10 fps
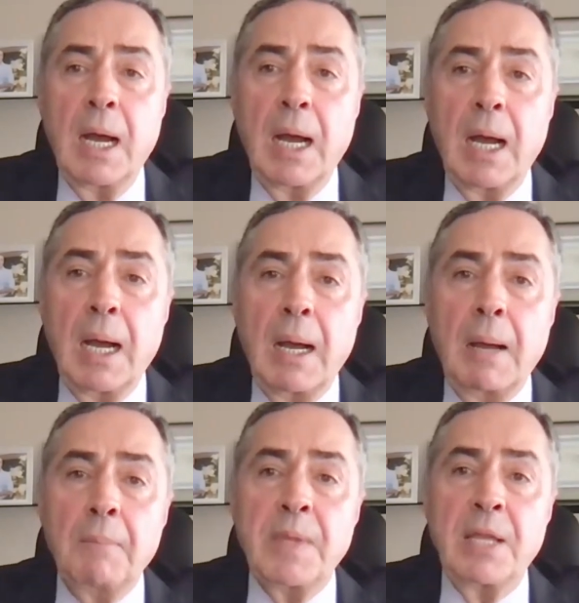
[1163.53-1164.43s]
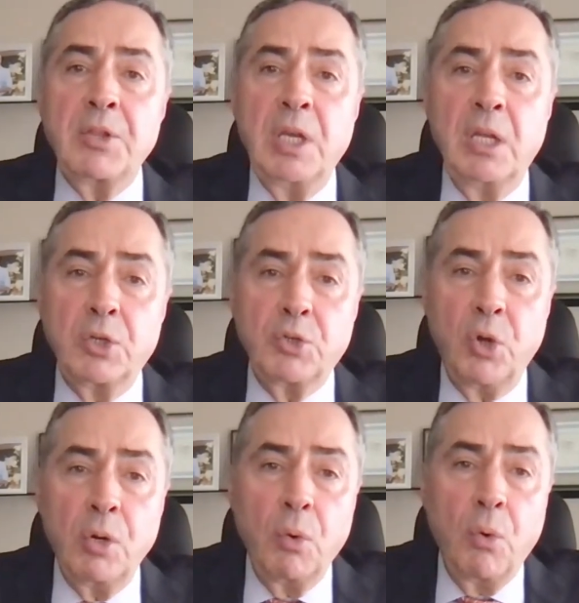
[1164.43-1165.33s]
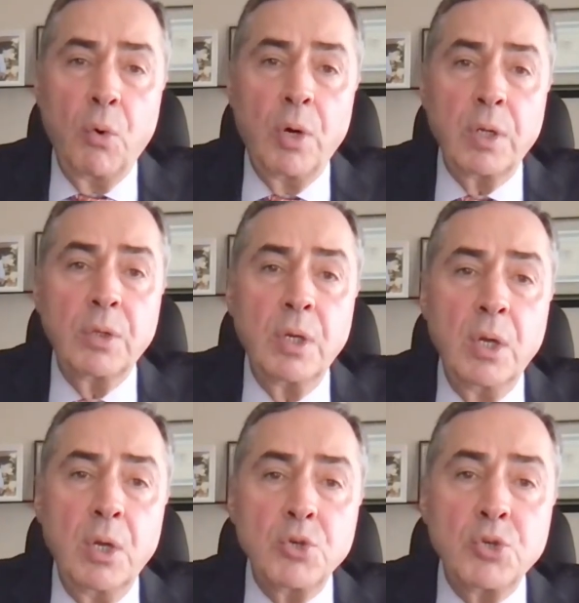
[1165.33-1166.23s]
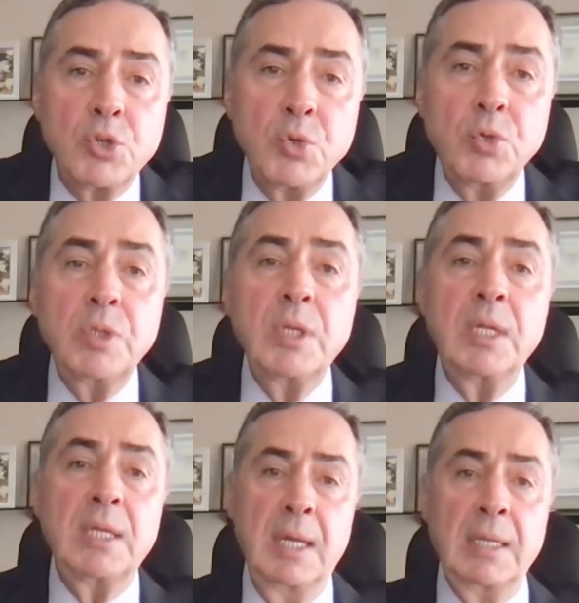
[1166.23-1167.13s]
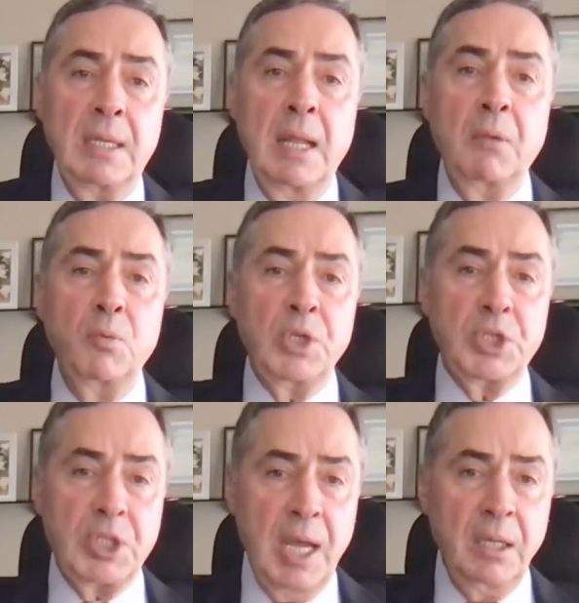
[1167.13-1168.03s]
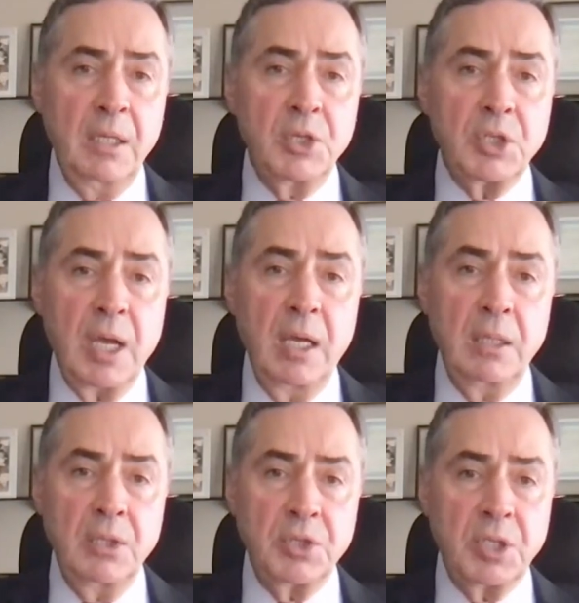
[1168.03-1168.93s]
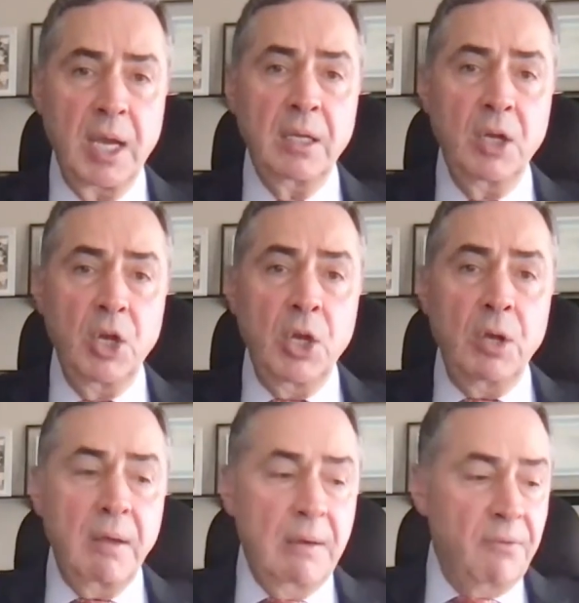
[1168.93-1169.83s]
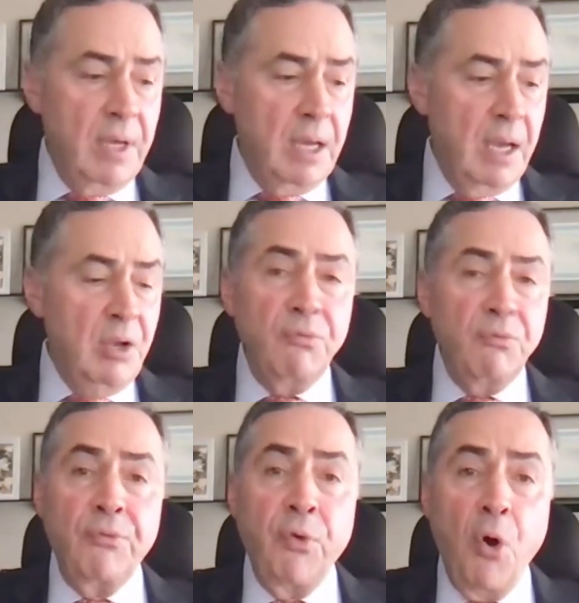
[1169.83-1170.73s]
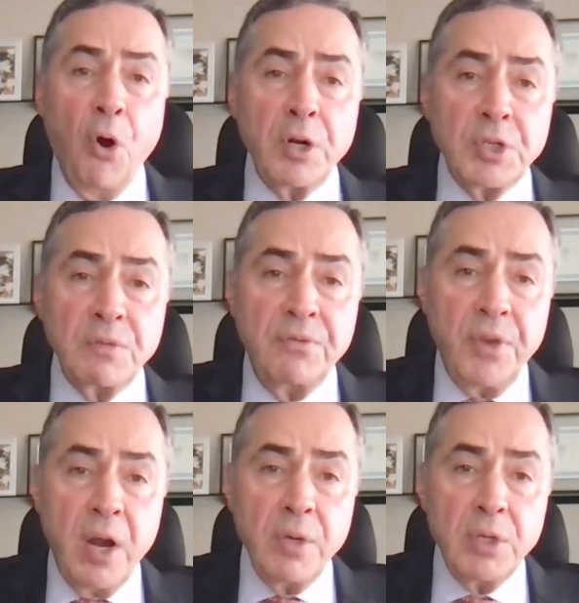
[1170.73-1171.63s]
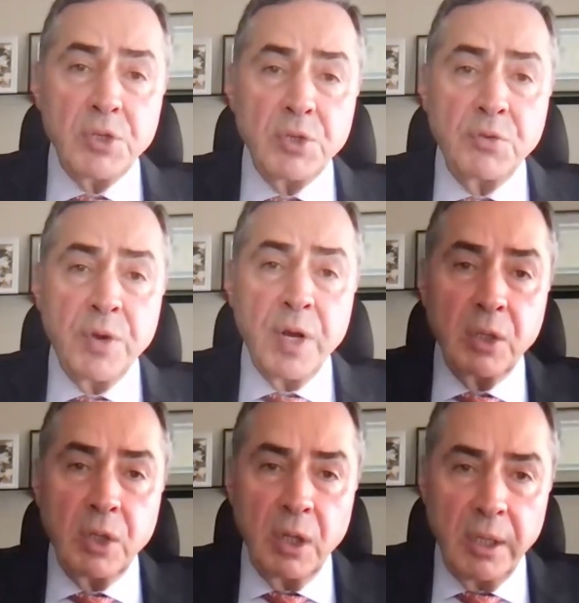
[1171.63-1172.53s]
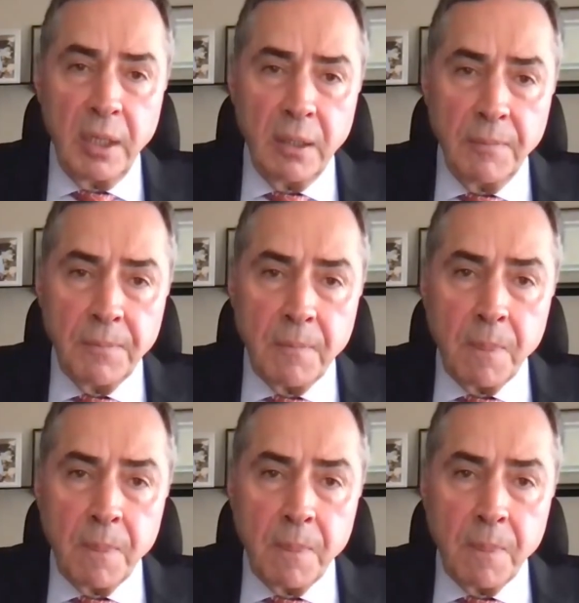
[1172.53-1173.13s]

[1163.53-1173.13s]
that the electoral court should, and we sent this sign, enforce very strictly